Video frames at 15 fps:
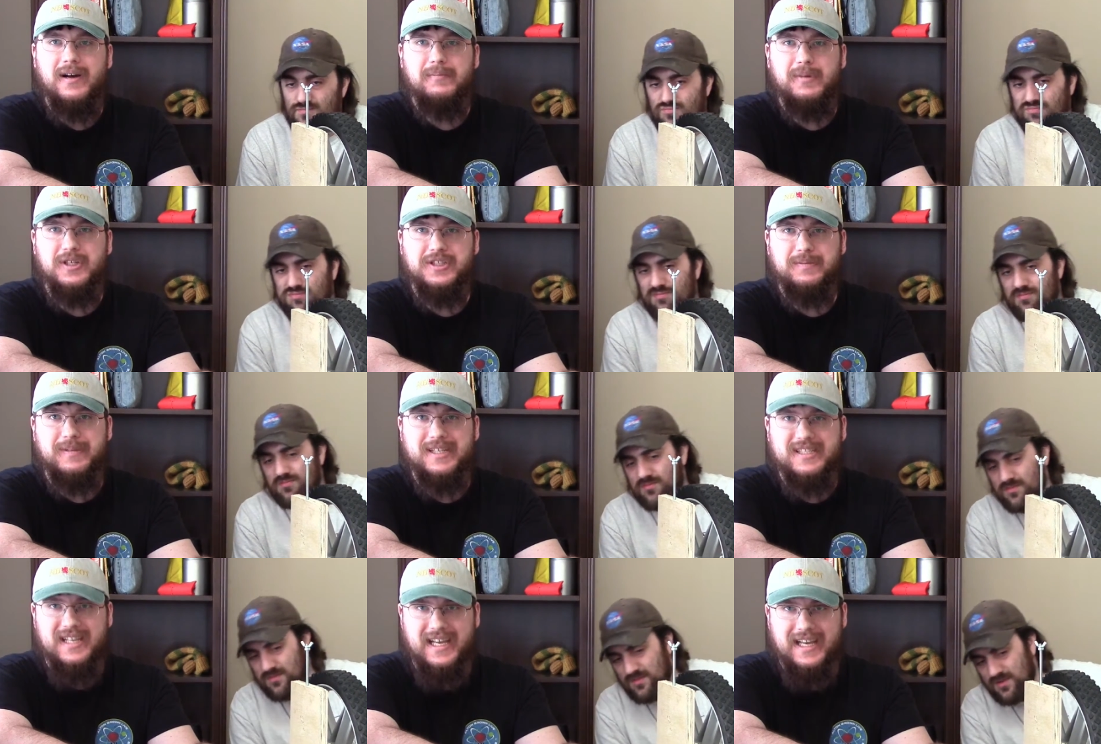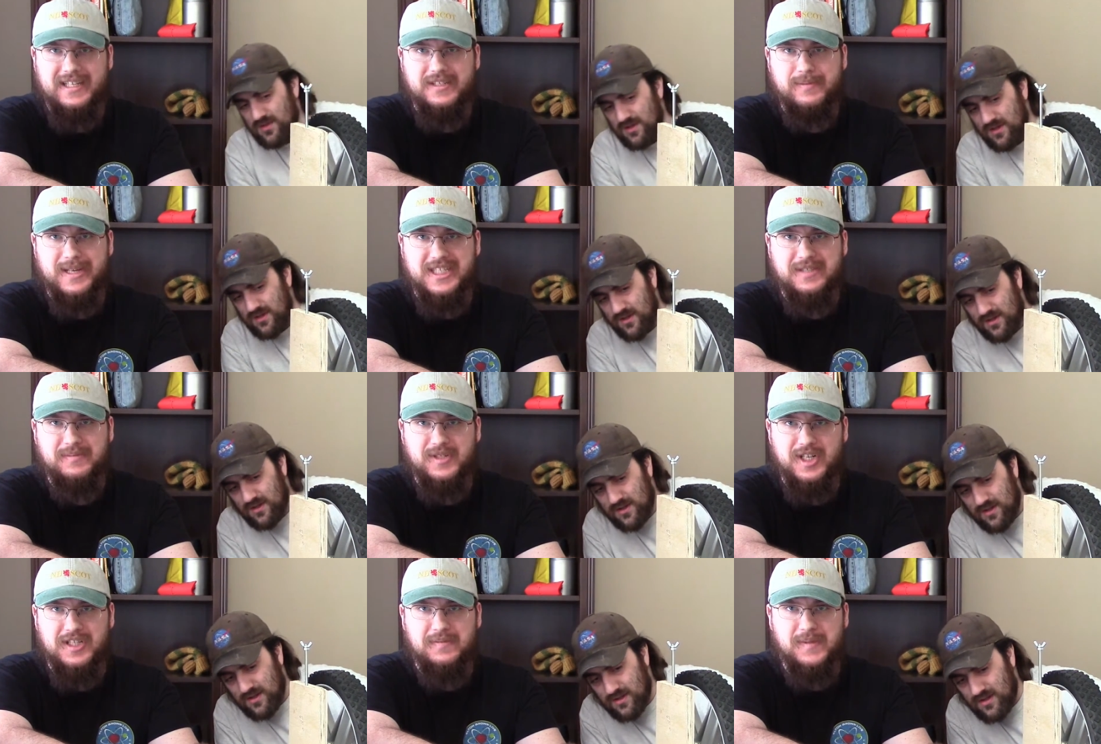Speaker 1: mostly because I had to make some
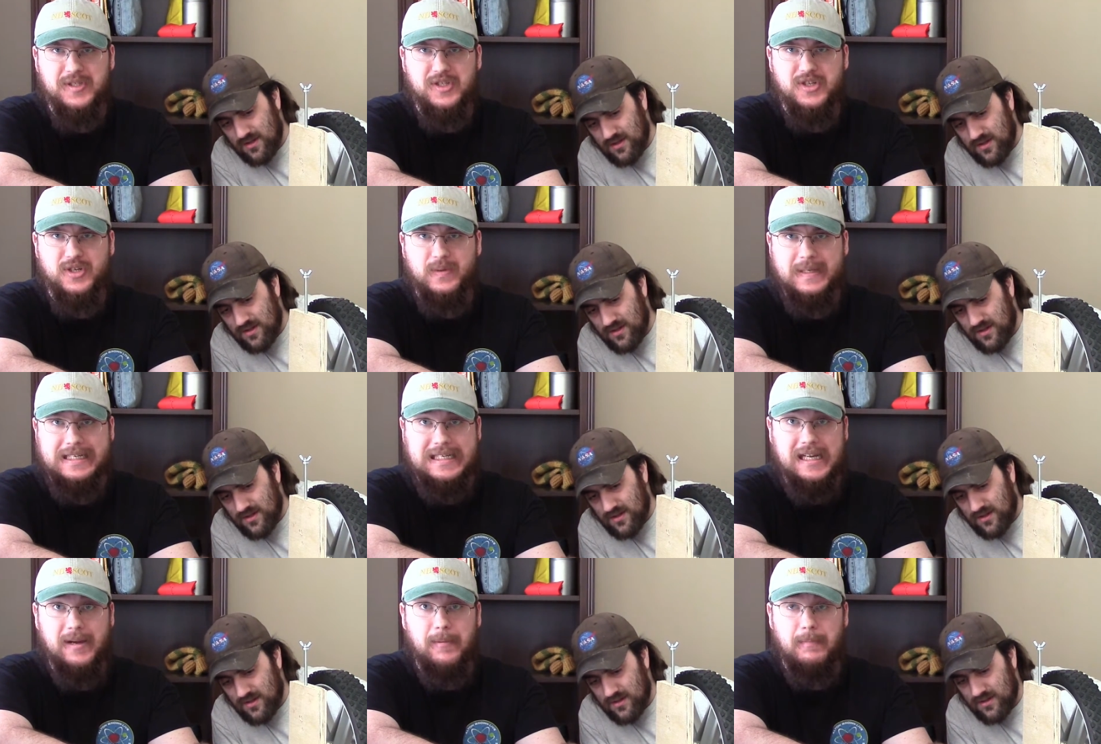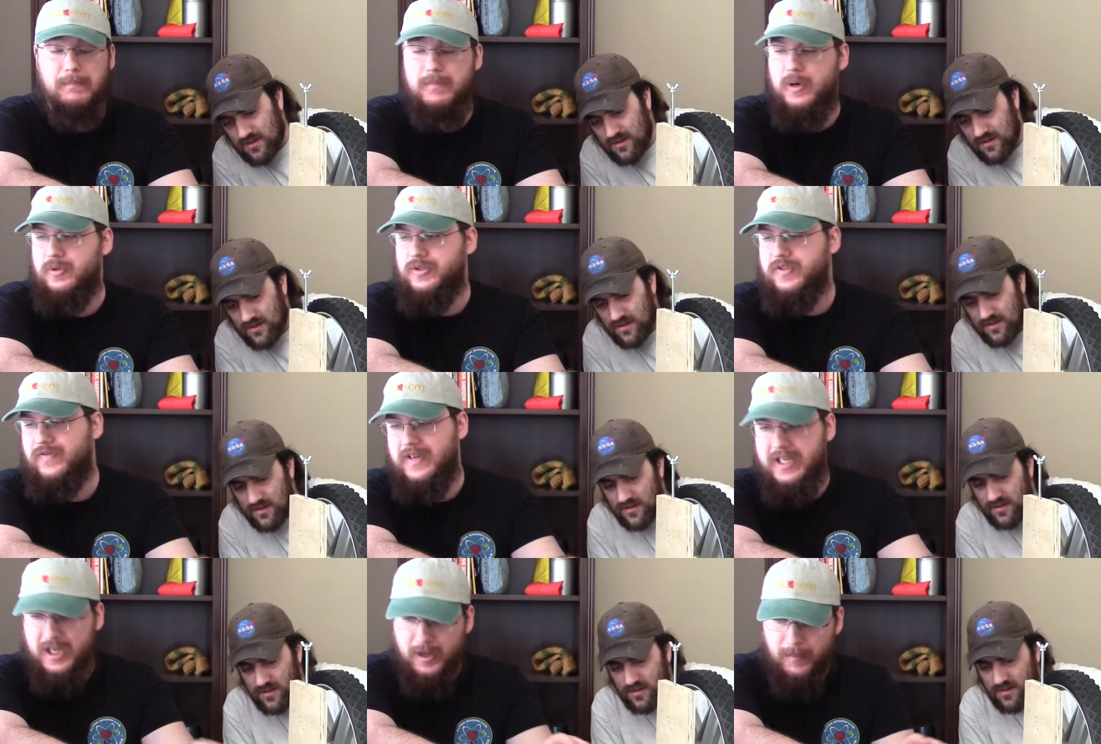adjustments to it post
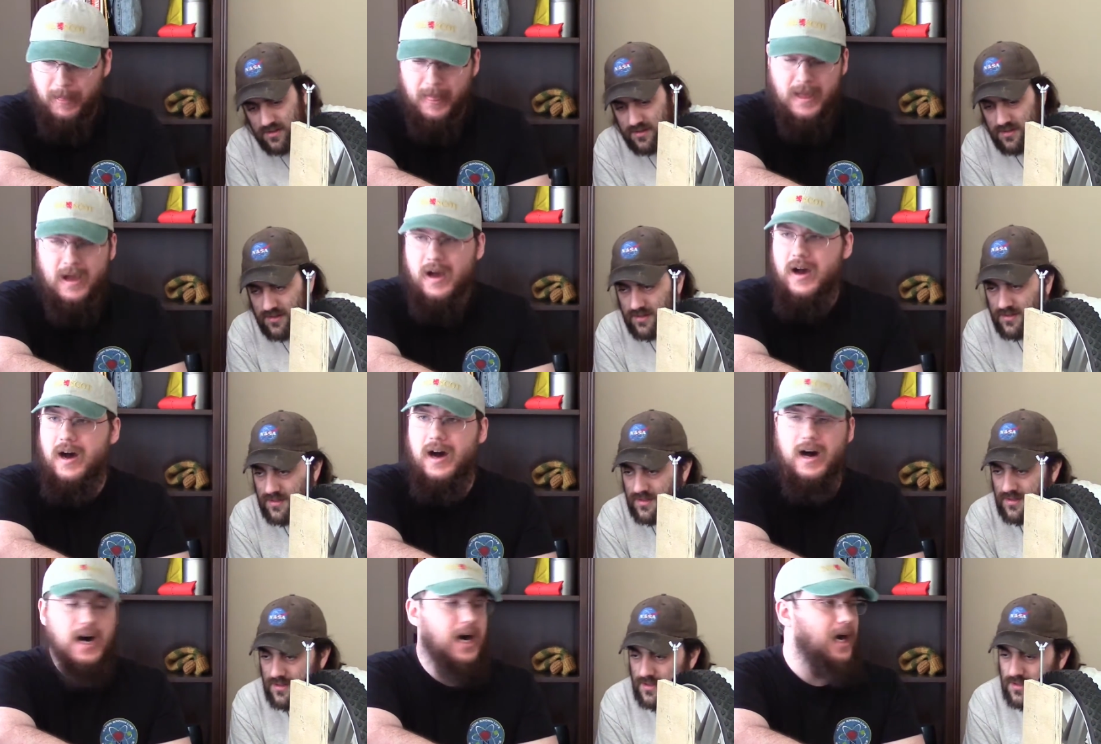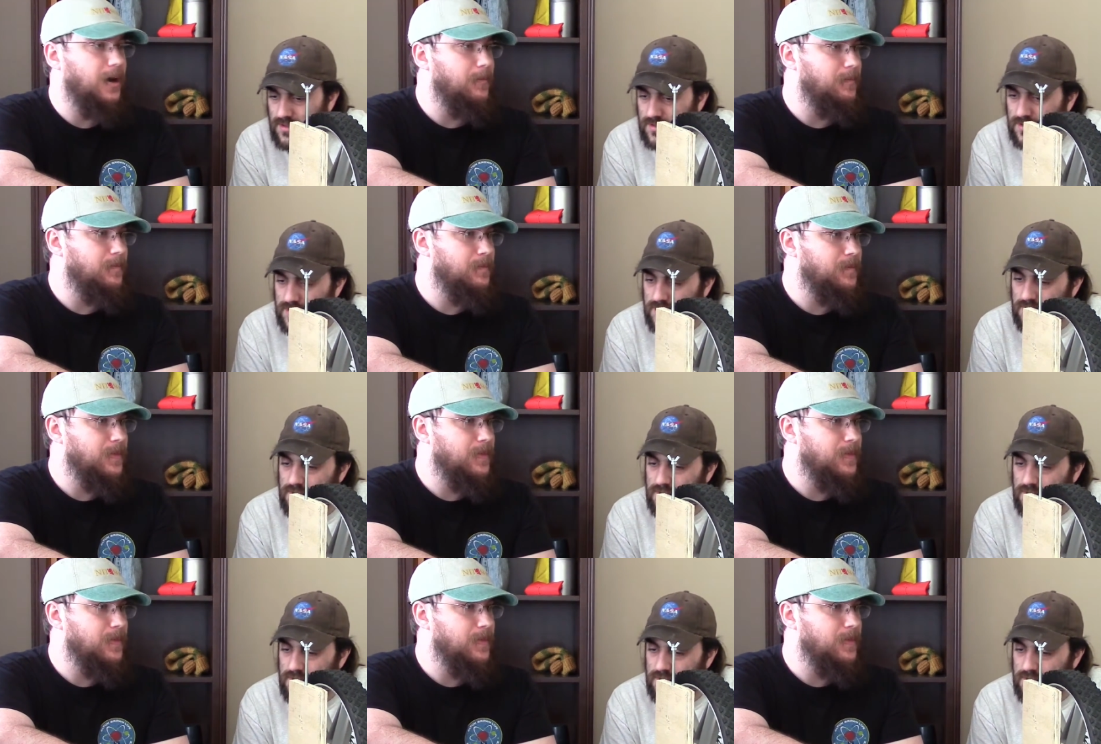video. Um,